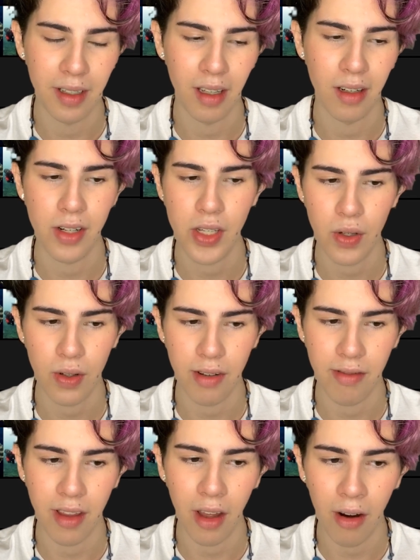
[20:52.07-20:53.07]
They're just sort
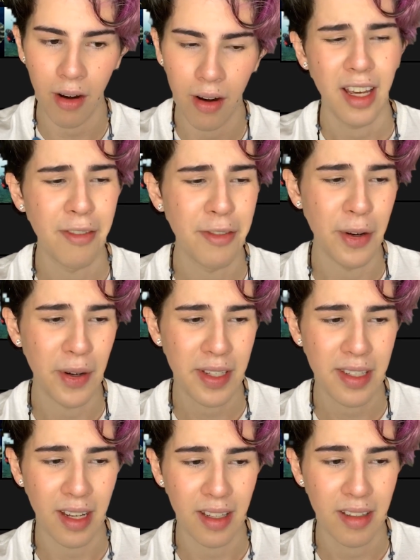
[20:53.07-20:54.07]
of there. If you're a
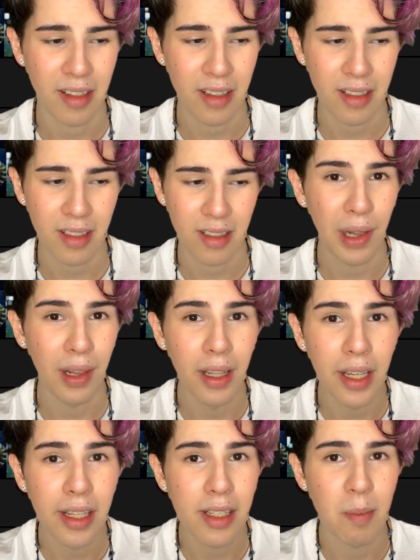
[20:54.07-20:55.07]
scientist,
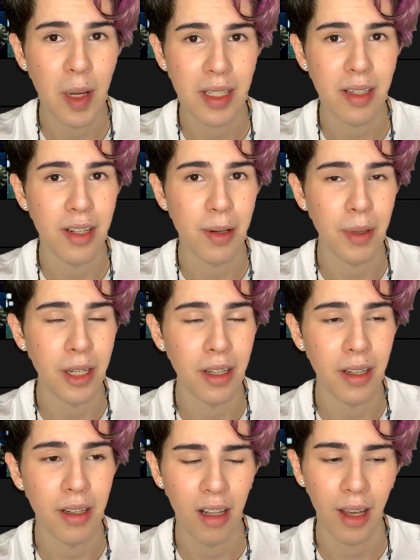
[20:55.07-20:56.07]
please message
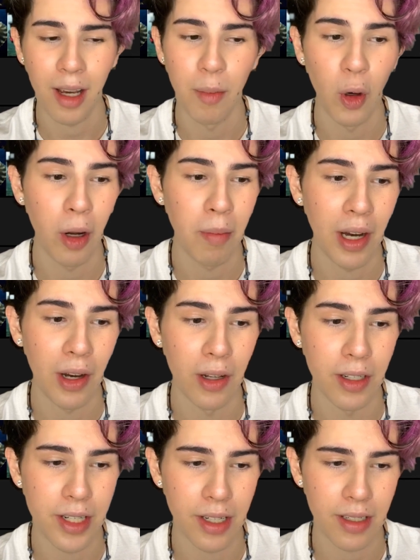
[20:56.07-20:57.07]
me, like a marine
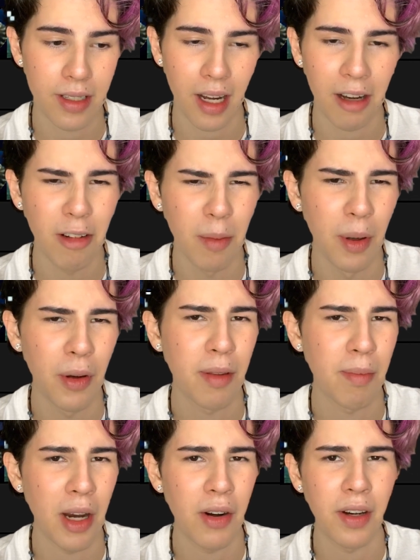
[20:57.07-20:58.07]
biologist. I will both
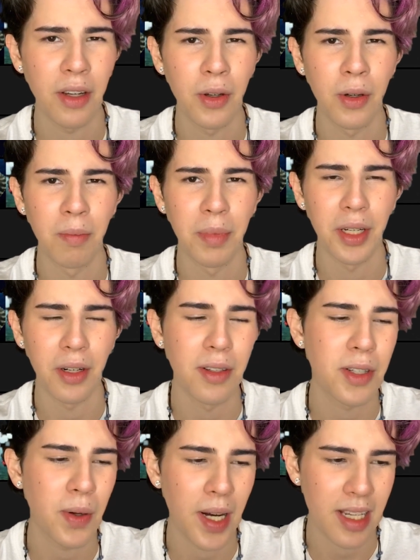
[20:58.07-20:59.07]
marry you, but
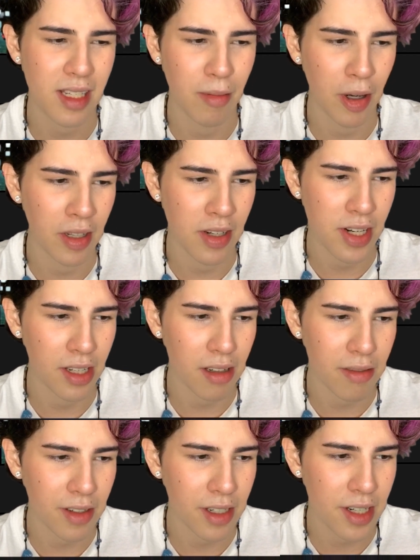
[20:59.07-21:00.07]
also ask about the
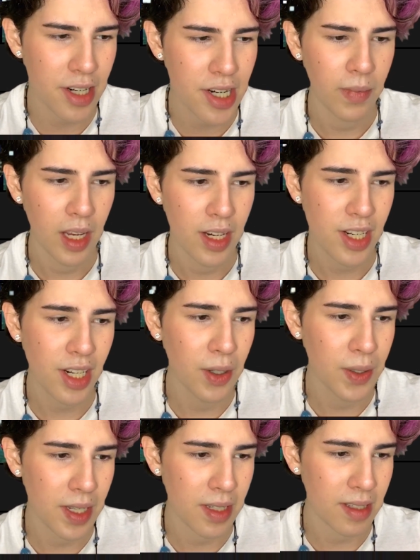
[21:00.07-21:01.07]
jellyfish. She
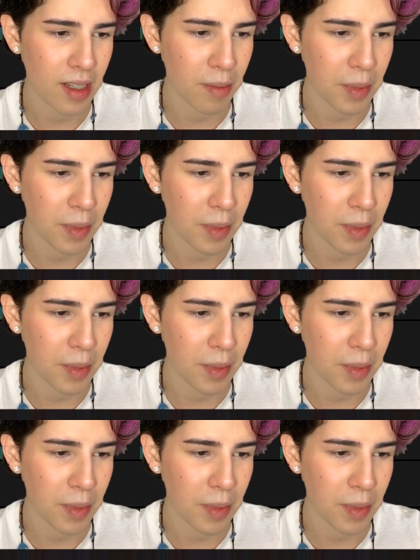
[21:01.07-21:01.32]
goes and sting